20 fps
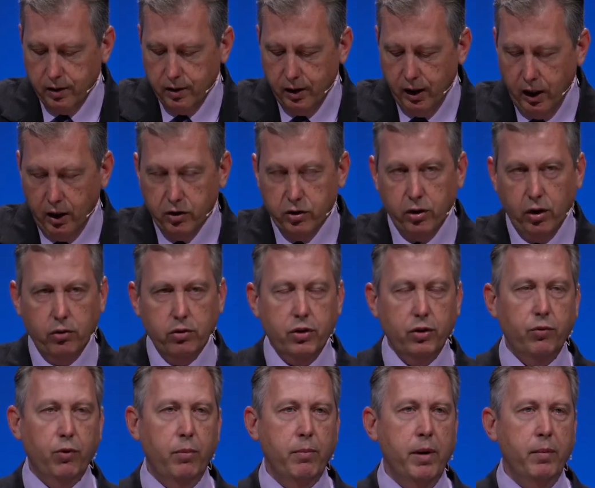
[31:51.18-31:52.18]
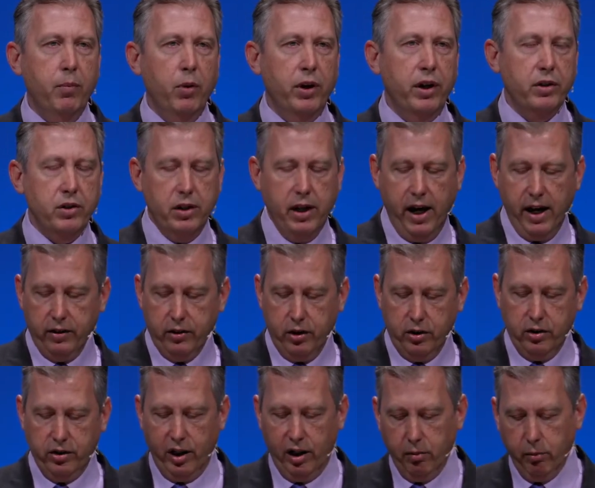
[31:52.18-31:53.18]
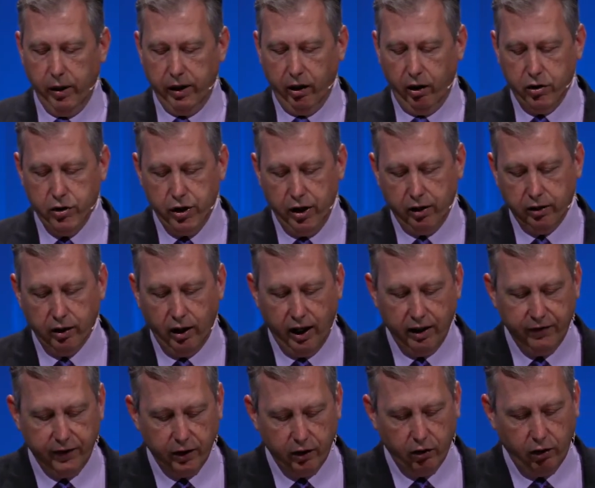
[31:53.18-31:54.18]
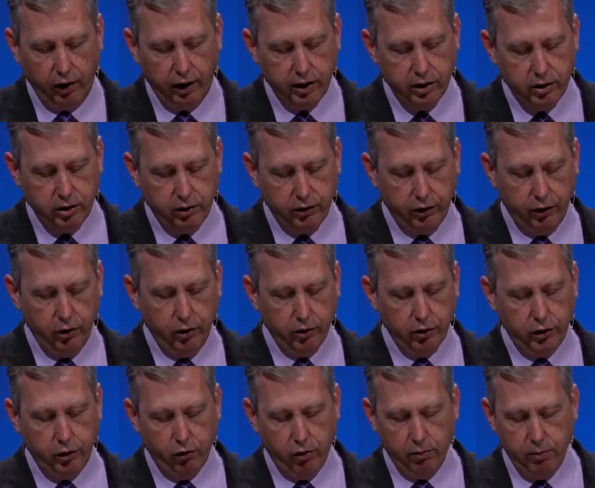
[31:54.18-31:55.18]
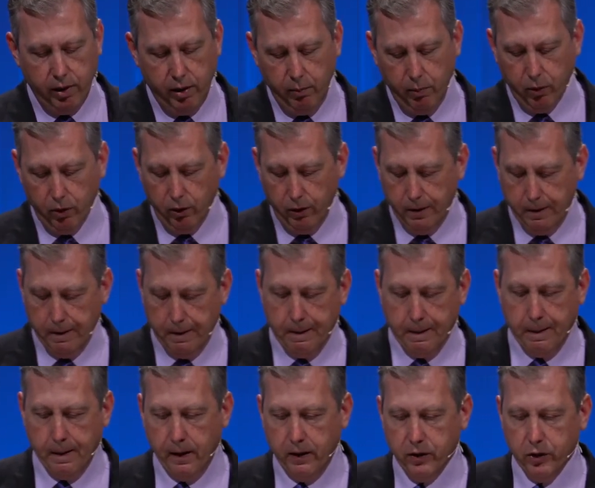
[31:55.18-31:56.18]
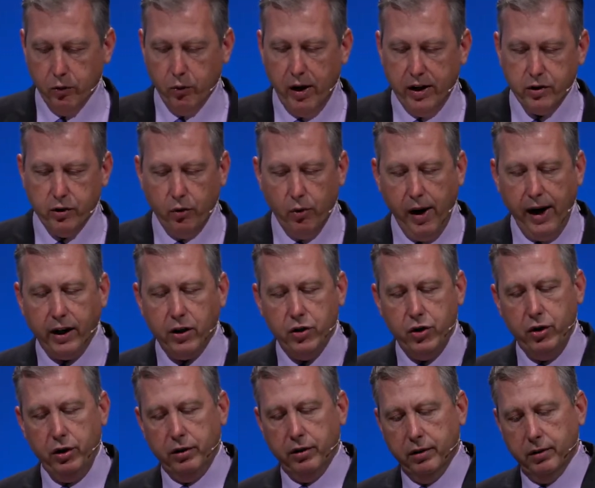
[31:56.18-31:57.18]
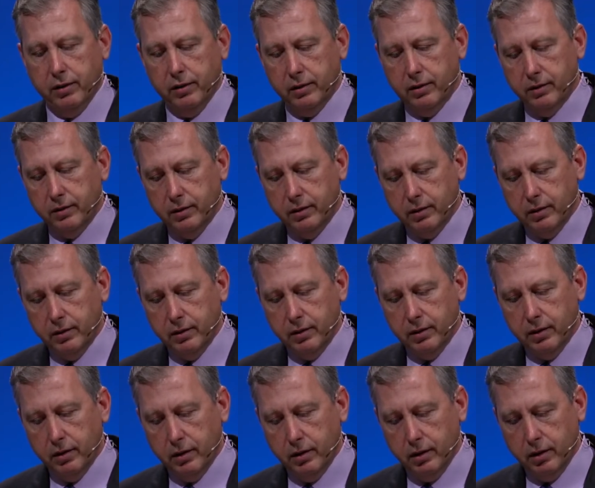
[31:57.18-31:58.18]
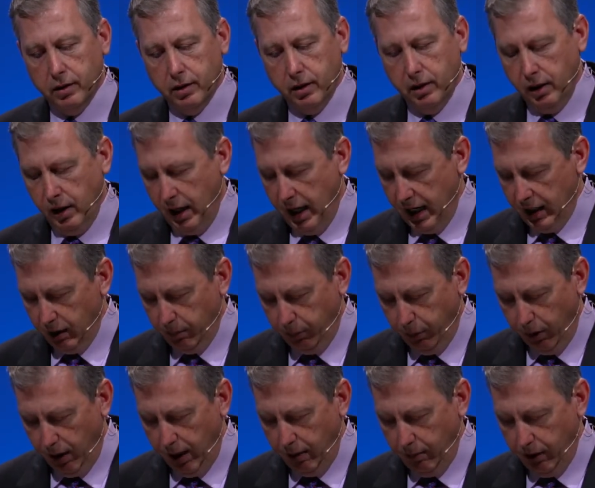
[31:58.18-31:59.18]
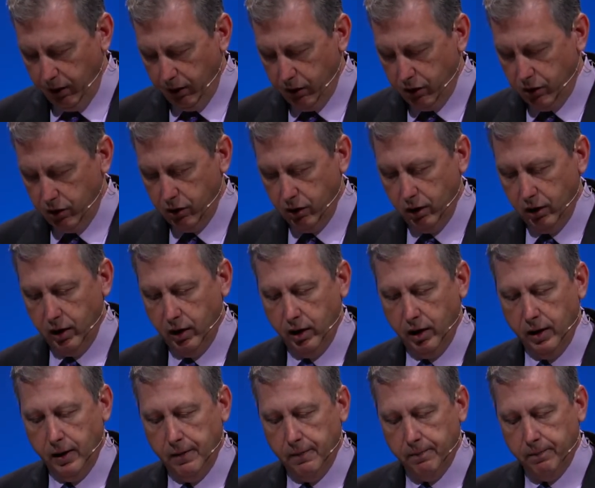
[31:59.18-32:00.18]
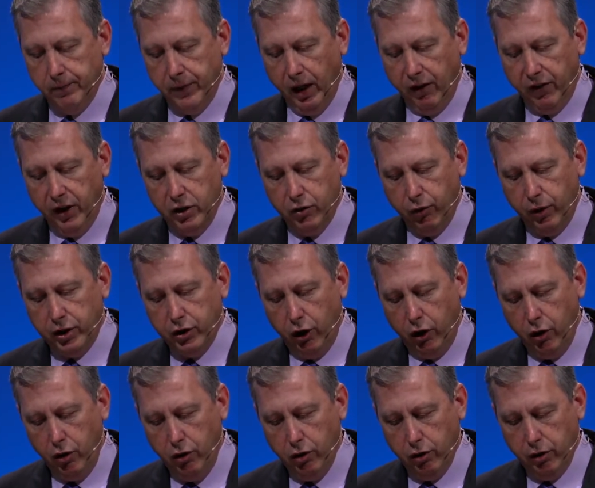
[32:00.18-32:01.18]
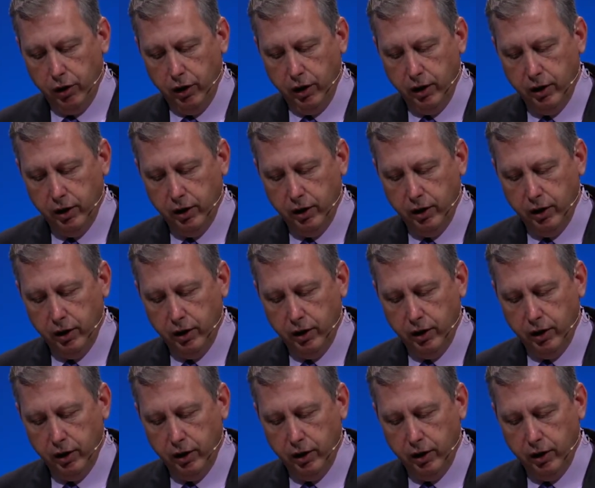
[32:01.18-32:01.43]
So, to remember his death, to celebrate our shared life in Christ. Third, to remember the resurrection and the promise of his return.